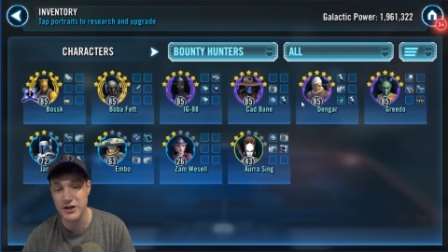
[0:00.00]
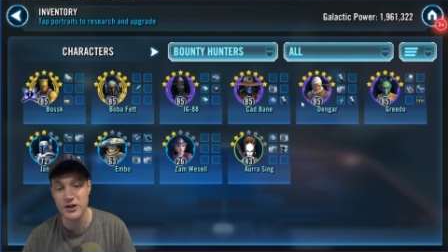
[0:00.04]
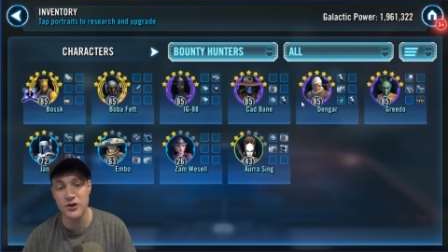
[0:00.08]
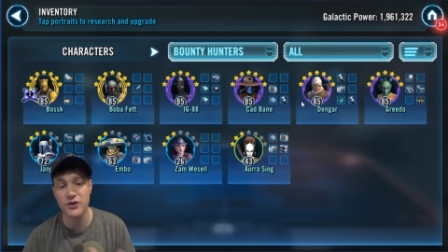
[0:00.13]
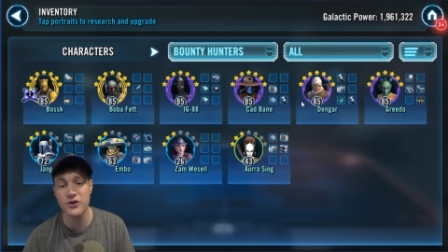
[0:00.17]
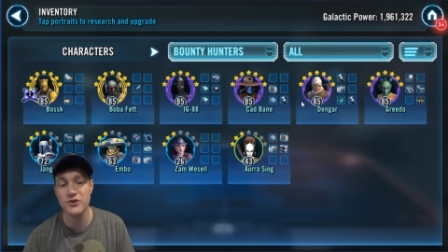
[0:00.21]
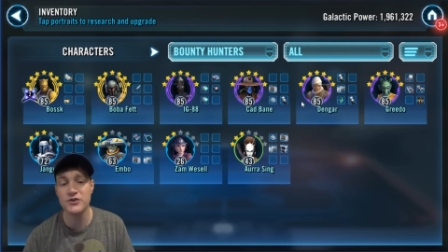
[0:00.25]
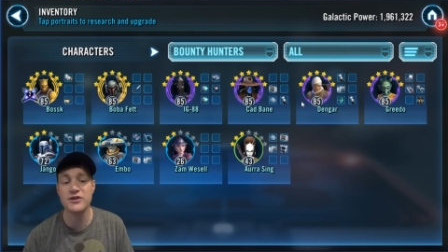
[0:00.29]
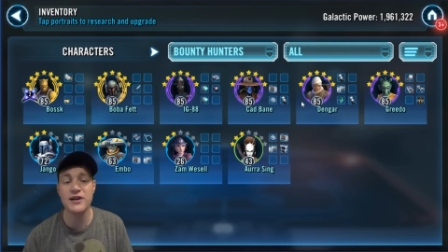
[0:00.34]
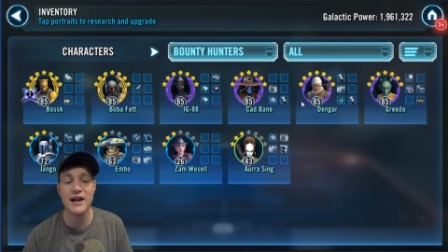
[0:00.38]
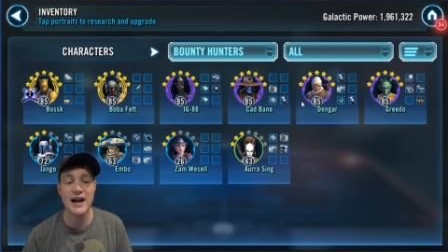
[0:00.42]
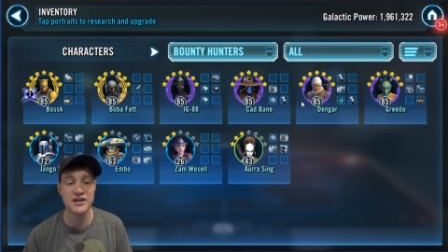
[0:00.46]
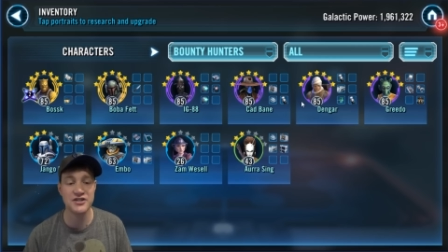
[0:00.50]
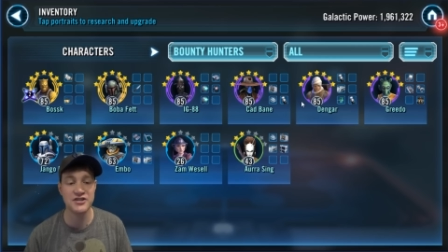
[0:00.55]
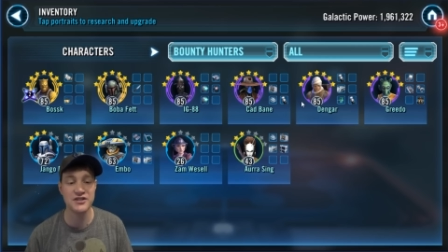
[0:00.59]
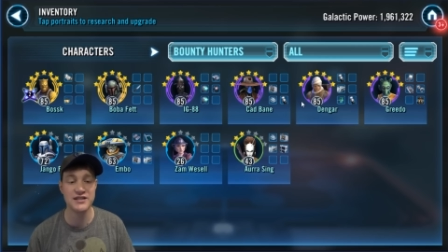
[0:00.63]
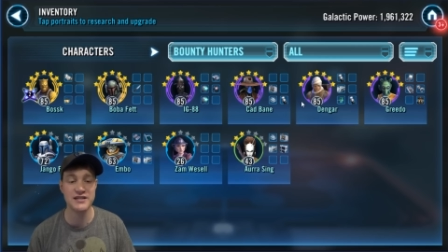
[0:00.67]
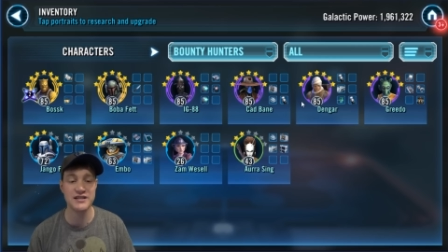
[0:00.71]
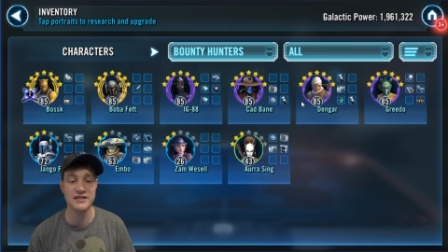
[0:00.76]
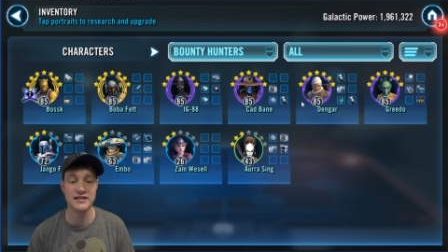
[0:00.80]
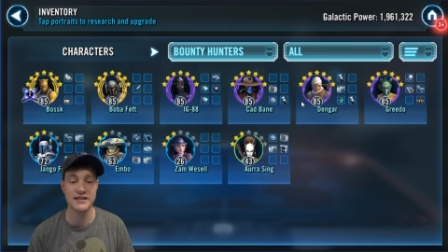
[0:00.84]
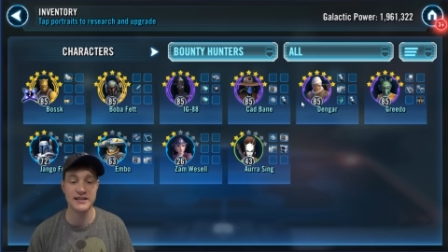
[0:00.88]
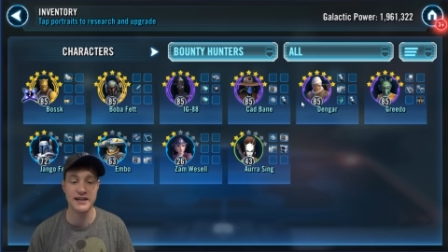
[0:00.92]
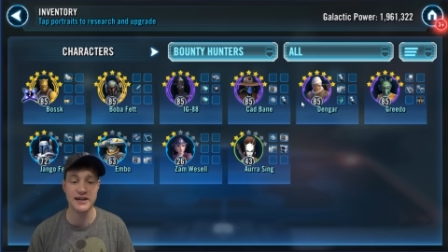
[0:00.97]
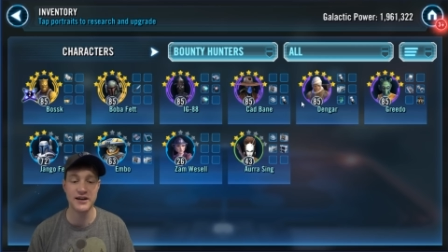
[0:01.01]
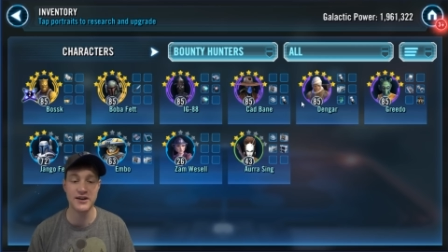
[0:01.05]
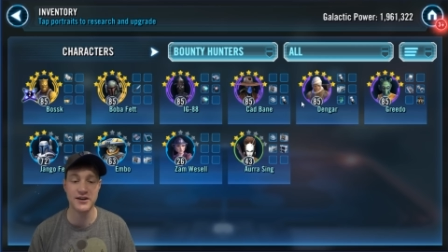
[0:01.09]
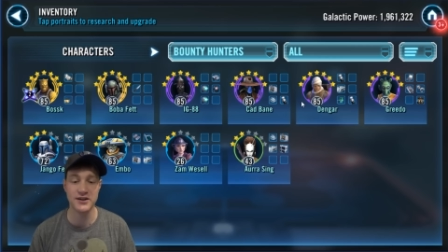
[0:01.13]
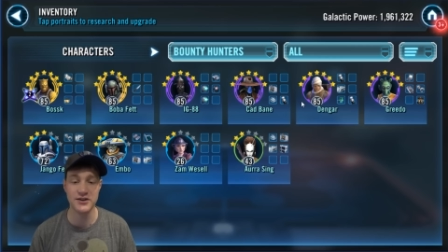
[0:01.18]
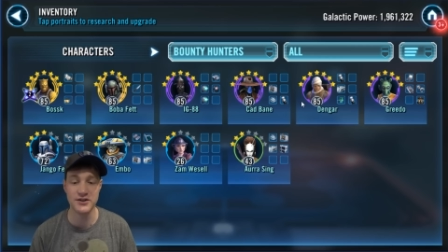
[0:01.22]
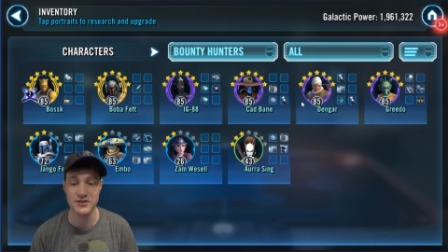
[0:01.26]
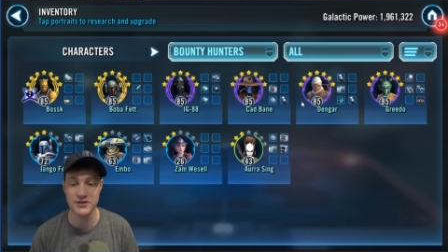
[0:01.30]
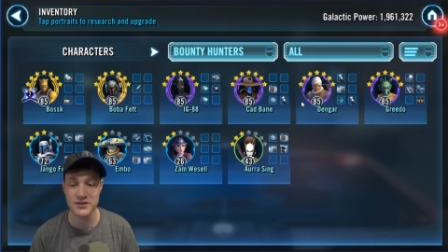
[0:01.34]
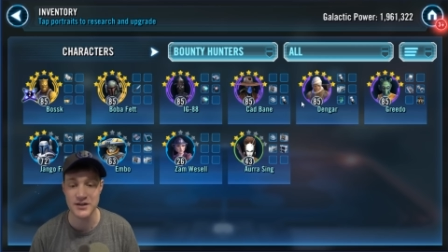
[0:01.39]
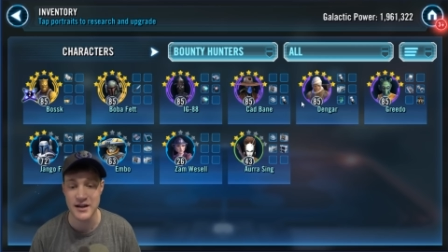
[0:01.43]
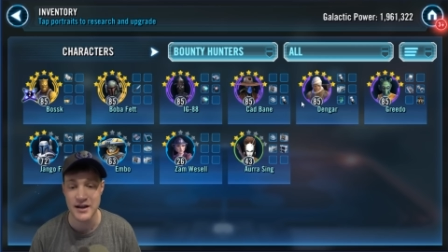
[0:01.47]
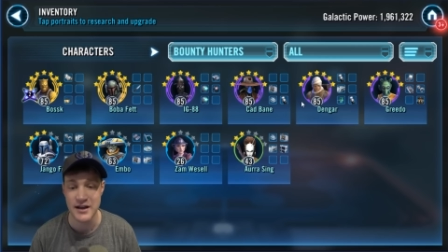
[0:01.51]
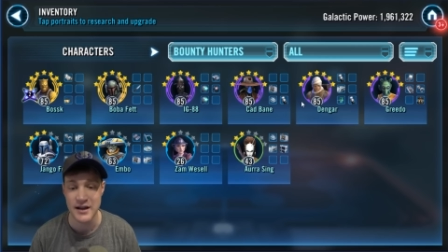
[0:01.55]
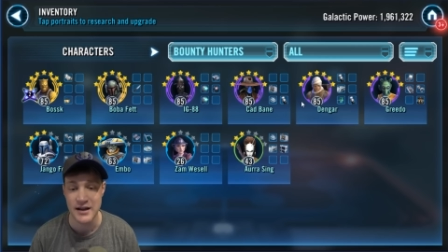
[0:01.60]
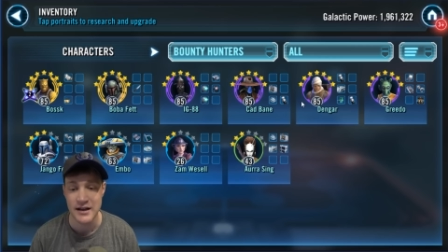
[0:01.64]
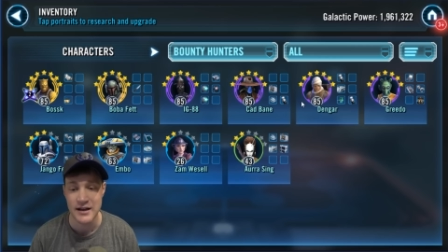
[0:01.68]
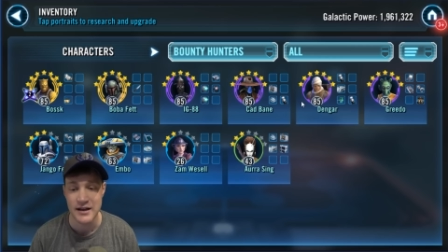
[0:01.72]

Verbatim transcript: You know those are actually decent characters.